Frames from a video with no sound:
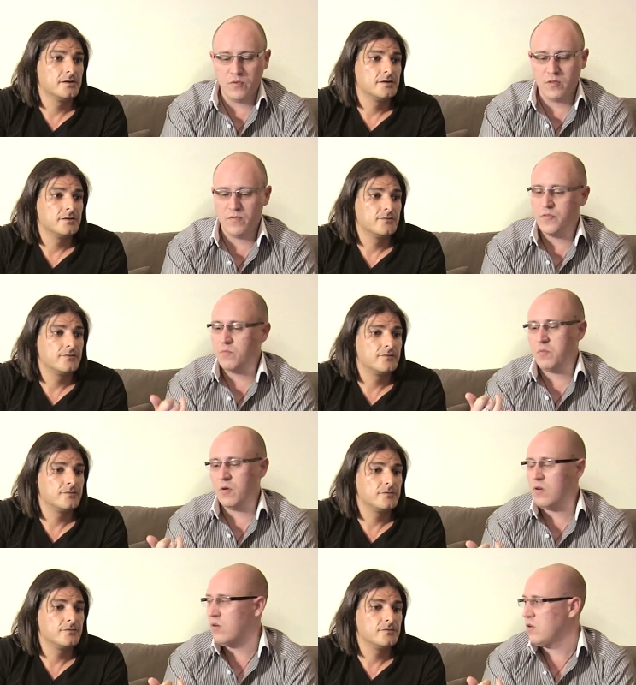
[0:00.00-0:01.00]
Speaker 1: looked at
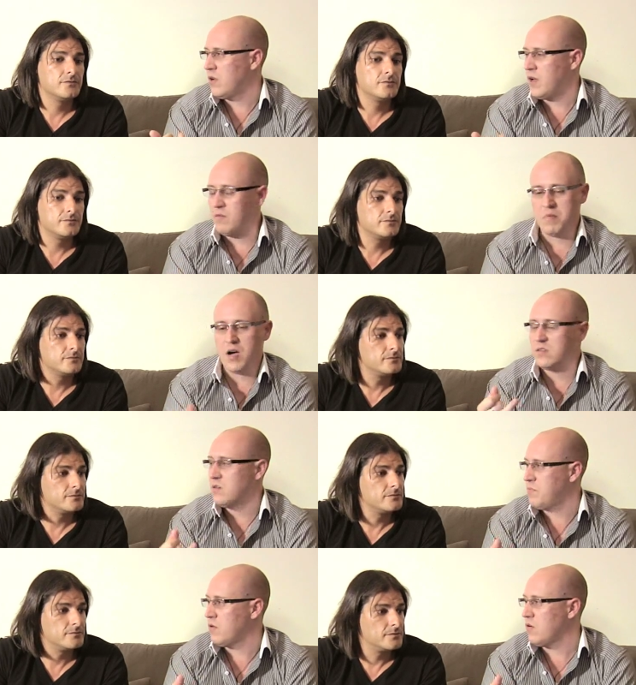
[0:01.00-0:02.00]
football and
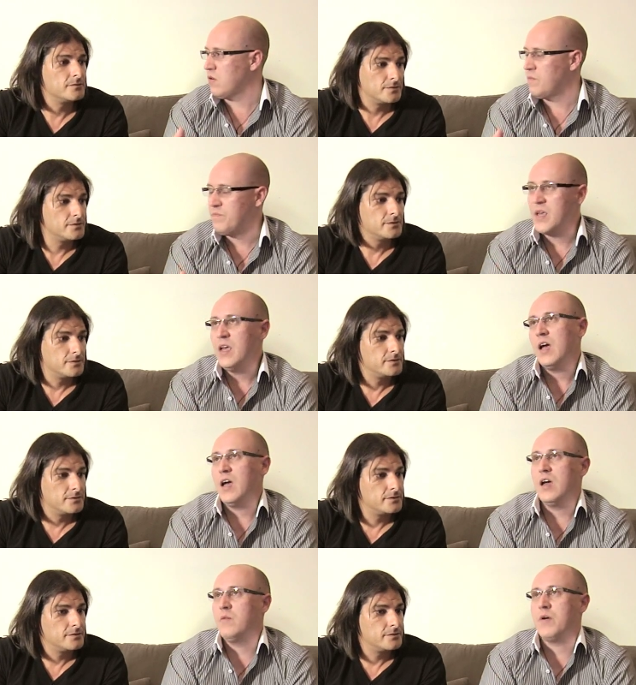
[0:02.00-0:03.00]
basketball,
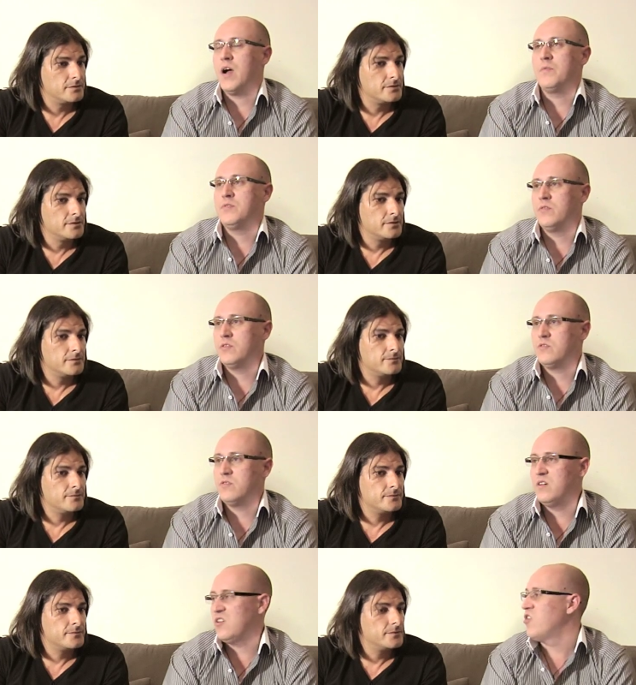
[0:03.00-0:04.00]
and perhaps you're
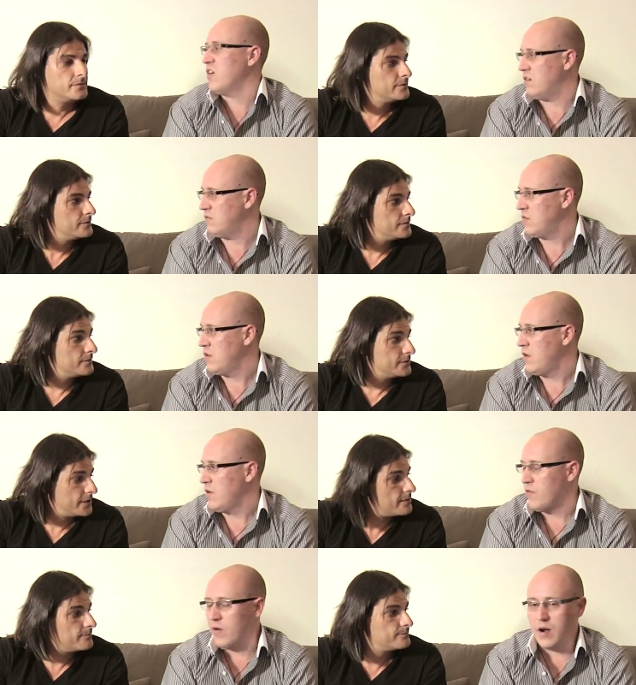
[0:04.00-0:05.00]
interested in cooking,
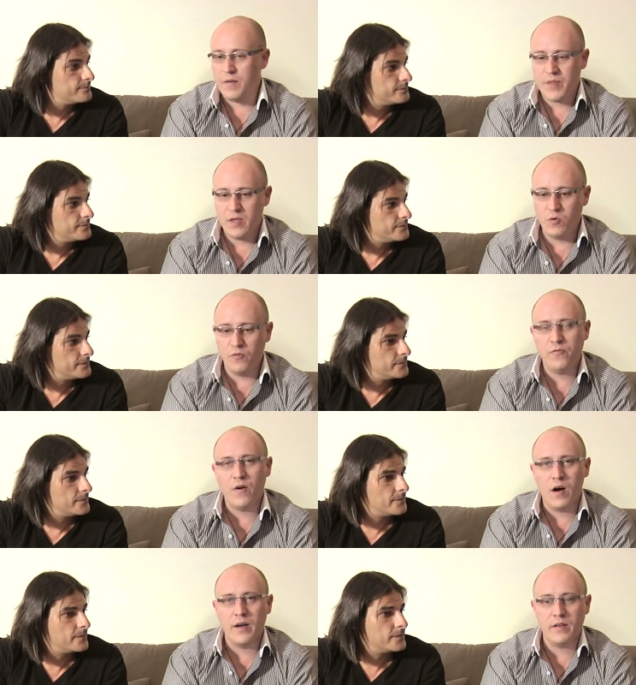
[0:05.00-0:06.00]
yeah. Right? You will
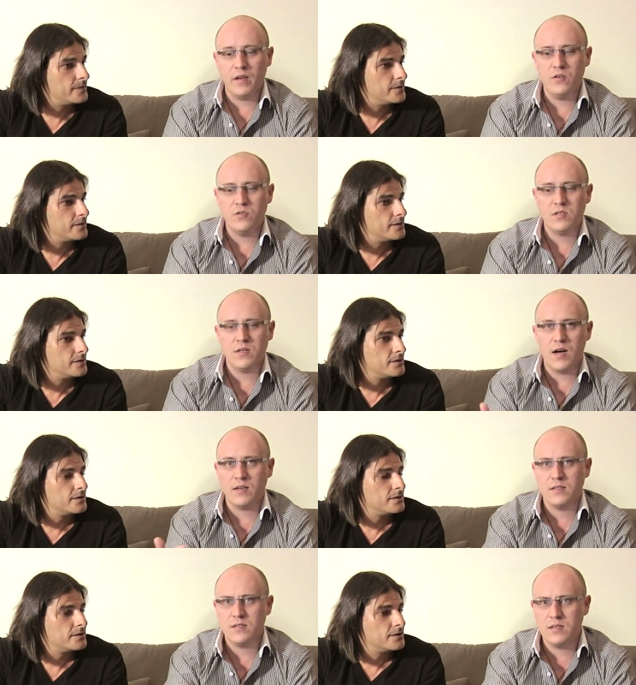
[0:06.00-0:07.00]
find that you
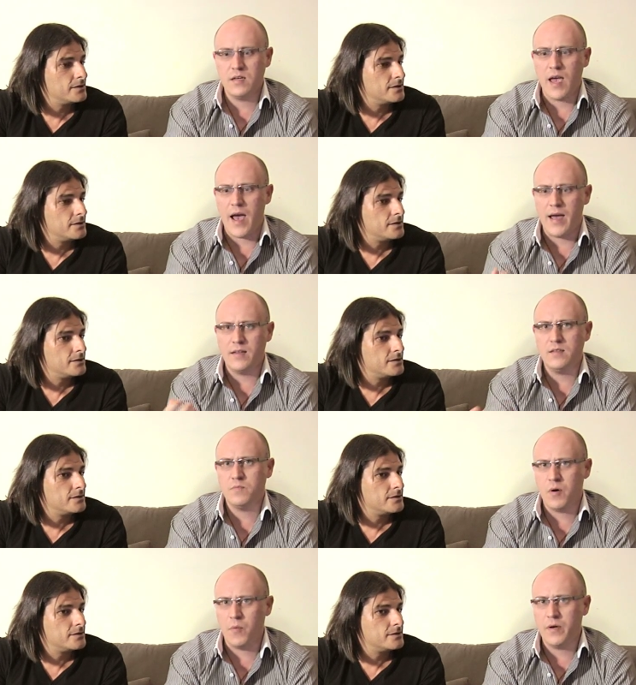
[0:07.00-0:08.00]
start to see
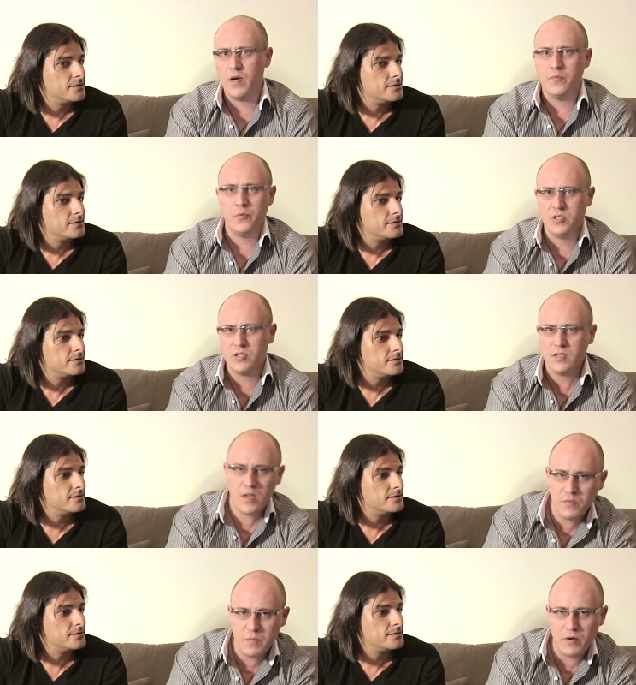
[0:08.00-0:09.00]
ads popping up which
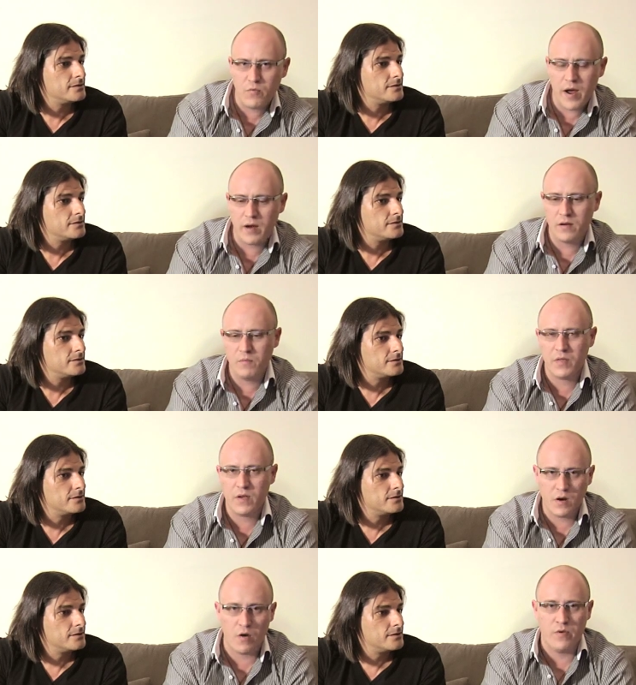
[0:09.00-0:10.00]
seem to be random,
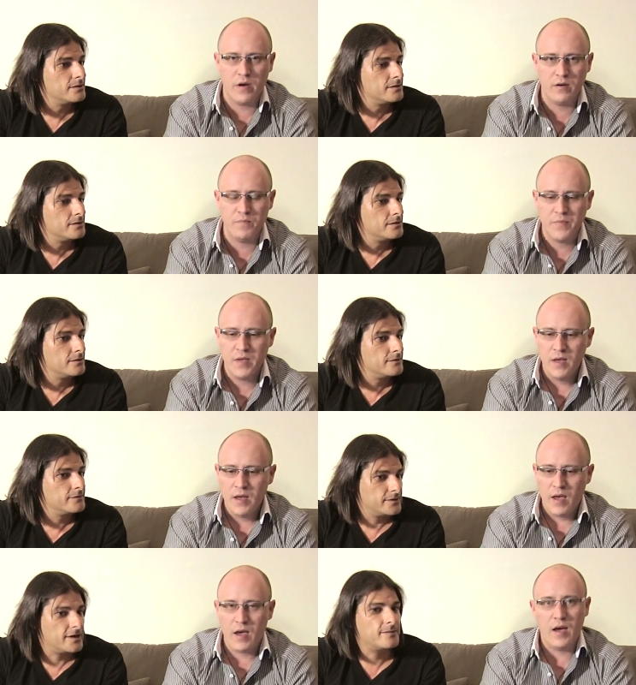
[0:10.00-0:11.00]
but they're not random.
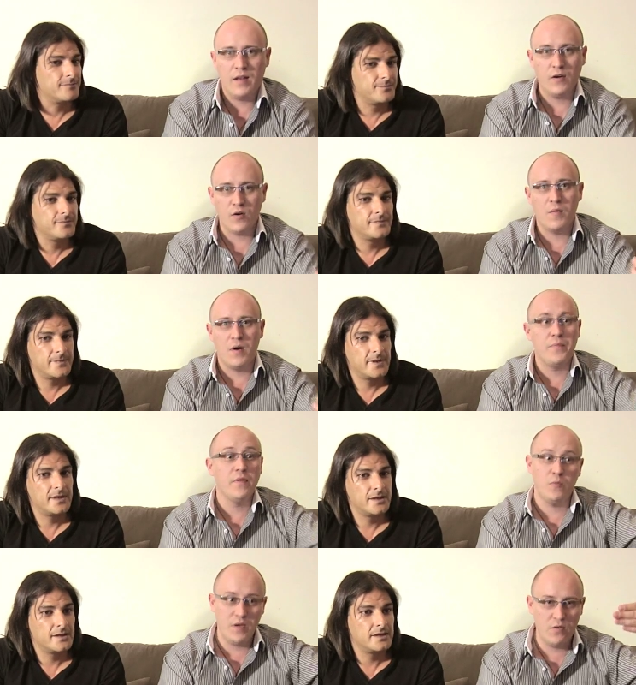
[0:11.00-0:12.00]
Yeah. And they'll come up and they'll be